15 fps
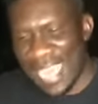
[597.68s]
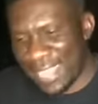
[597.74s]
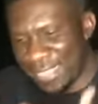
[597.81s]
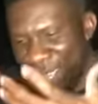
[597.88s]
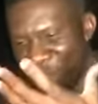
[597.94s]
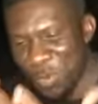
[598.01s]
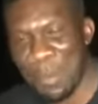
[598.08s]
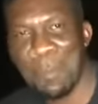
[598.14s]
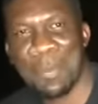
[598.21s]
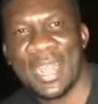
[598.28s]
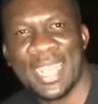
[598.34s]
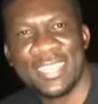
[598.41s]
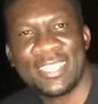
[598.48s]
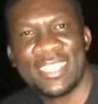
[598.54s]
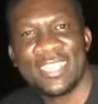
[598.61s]
and then we
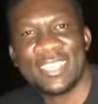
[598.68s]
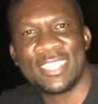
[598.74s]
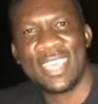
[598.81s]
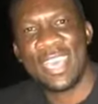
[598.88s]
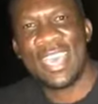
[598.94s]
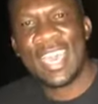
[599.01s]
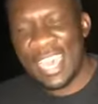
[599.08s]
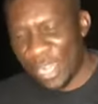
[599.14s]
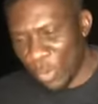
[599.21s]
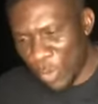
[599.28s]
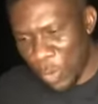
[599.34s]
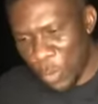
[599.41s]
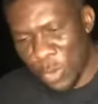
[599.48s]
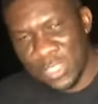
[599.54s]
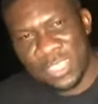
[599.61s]
plant it
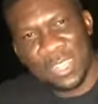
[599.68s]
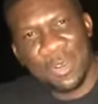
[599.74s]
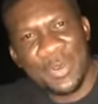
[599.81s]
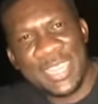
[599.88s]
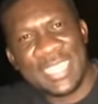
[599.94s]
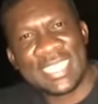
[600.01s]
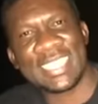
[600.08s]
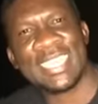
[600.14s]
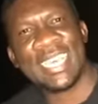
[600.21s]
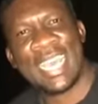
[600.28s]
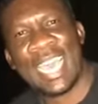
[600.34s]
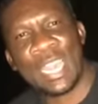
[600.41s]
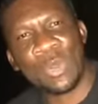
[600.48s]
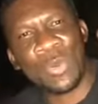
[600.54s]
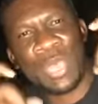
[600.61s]
and we water it
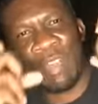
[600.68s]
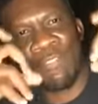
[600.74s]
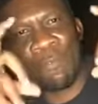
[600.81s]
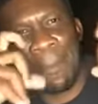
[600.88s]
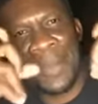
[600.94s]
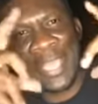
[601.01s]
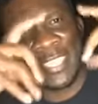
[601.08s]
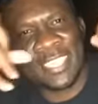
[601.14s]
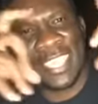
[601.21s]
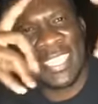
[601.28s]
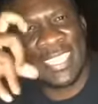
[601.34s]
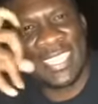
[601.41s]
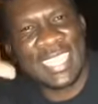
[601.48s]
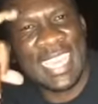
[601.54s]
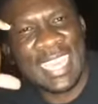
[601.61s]
and we have
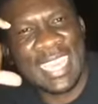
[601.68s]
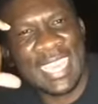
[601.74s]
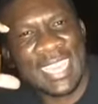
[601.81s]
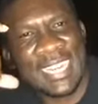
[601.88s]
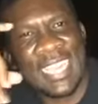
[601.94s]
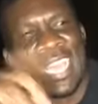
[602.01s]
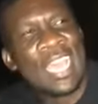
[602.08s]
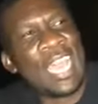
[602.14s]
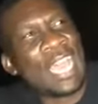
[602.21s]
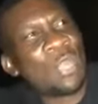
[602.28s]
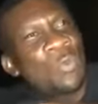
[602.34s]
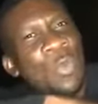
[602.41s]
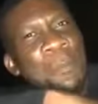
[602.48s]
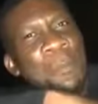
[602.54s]
pictures taken, and